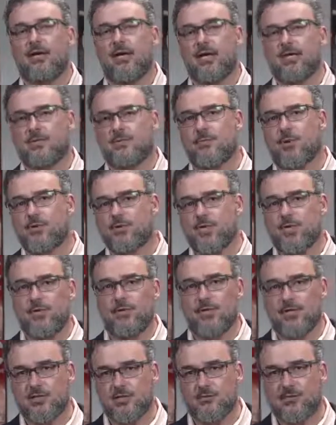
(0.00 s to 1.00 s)
It's mostly
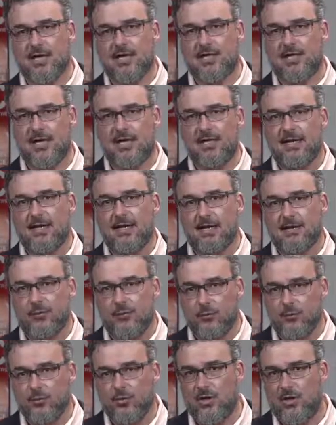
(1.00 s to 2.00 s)
to explain that
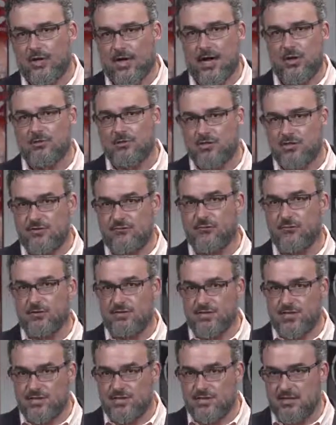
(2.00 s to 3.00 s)
there really are
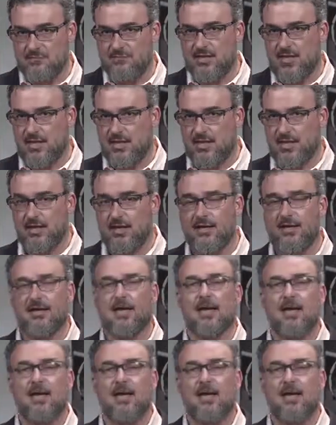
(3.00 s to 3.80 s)
differences in media,